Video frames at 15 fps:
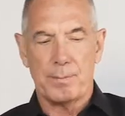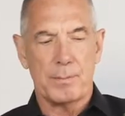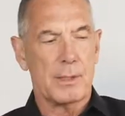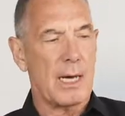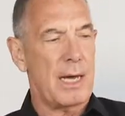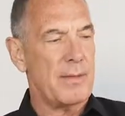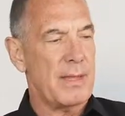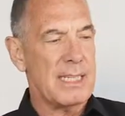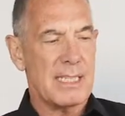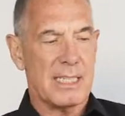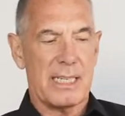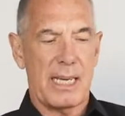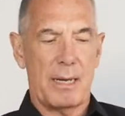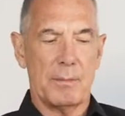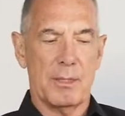cut these
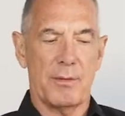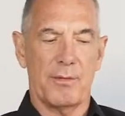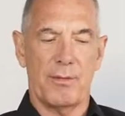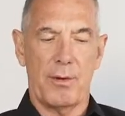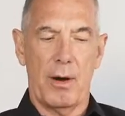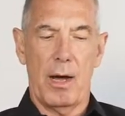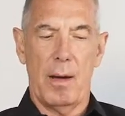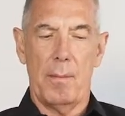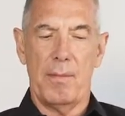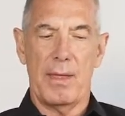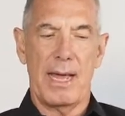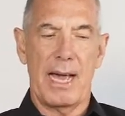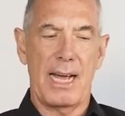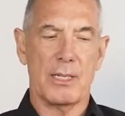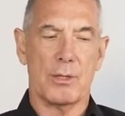stems from
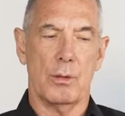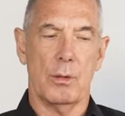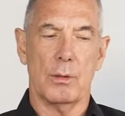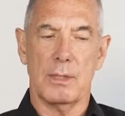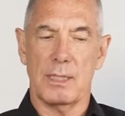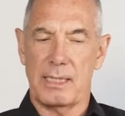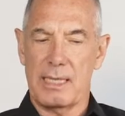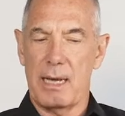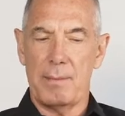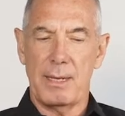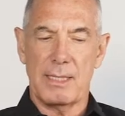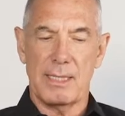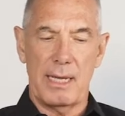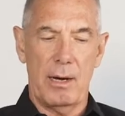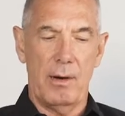the actual stem
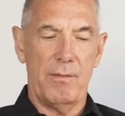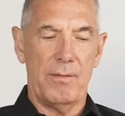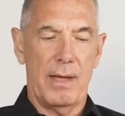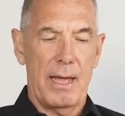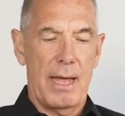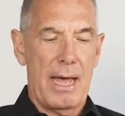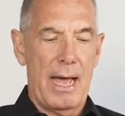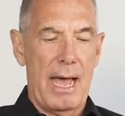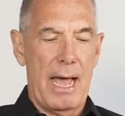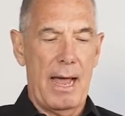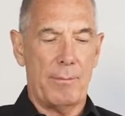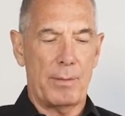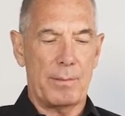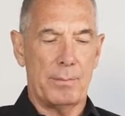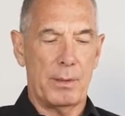itself,
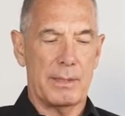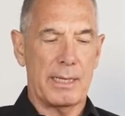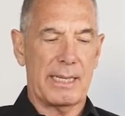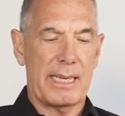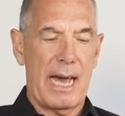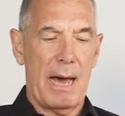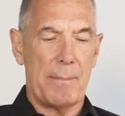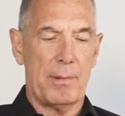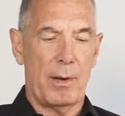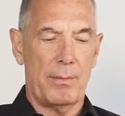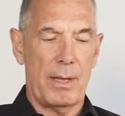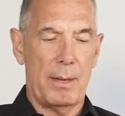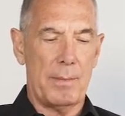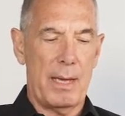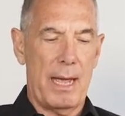and we put the cap on
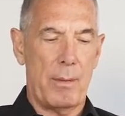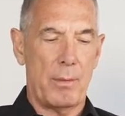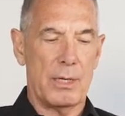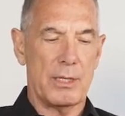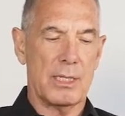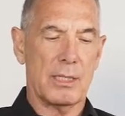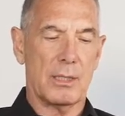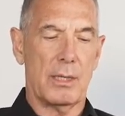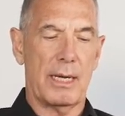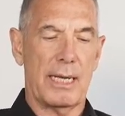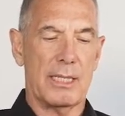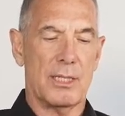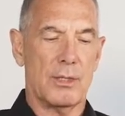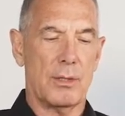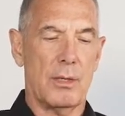them, and we're just going to
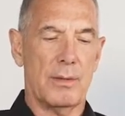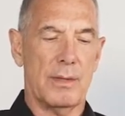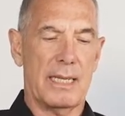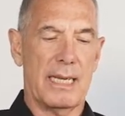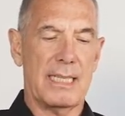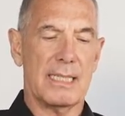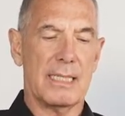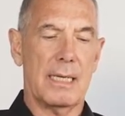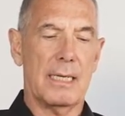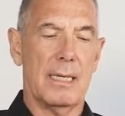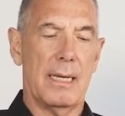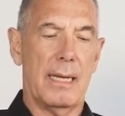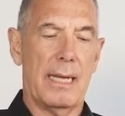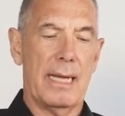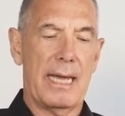insert these
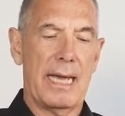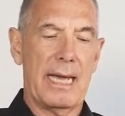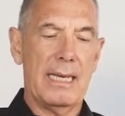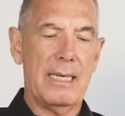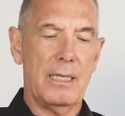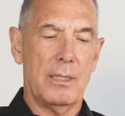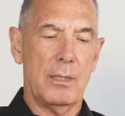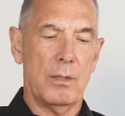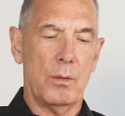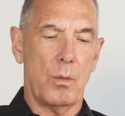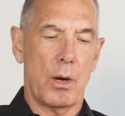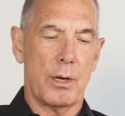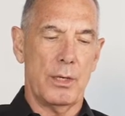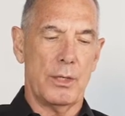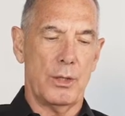into the
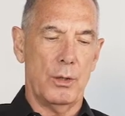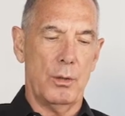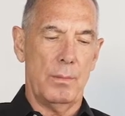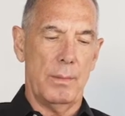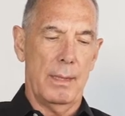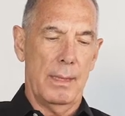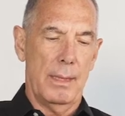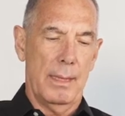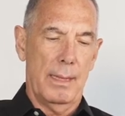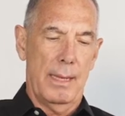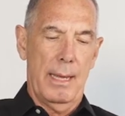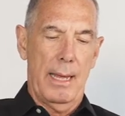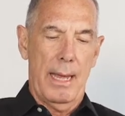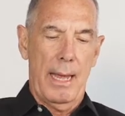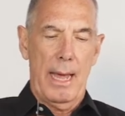water tube
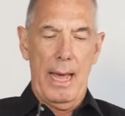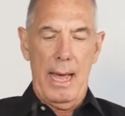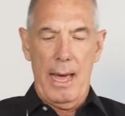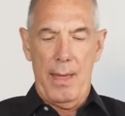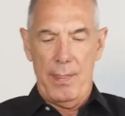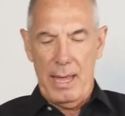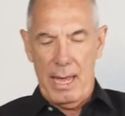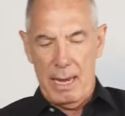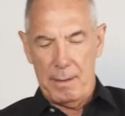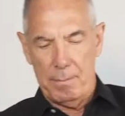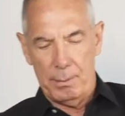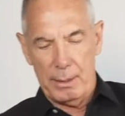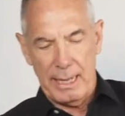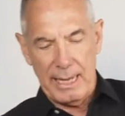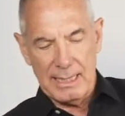and then
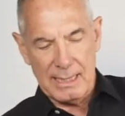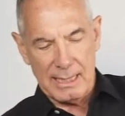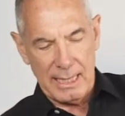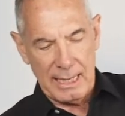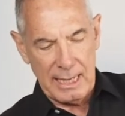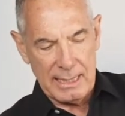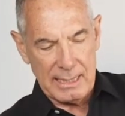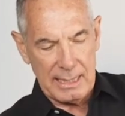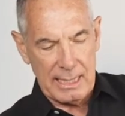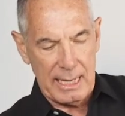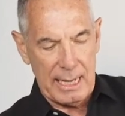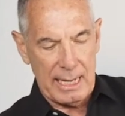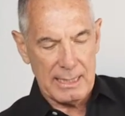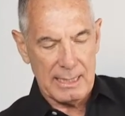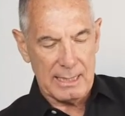place these
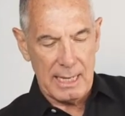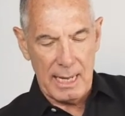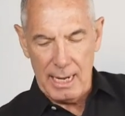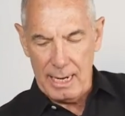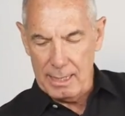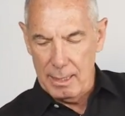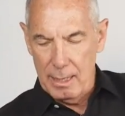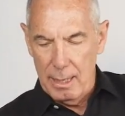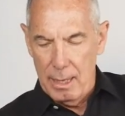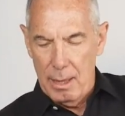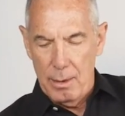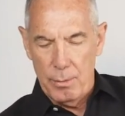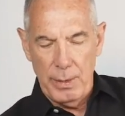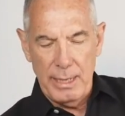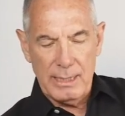inside.
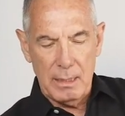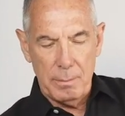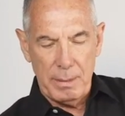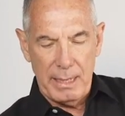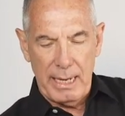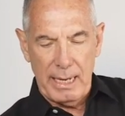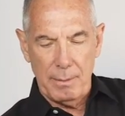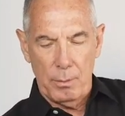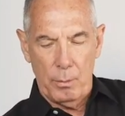Reason being,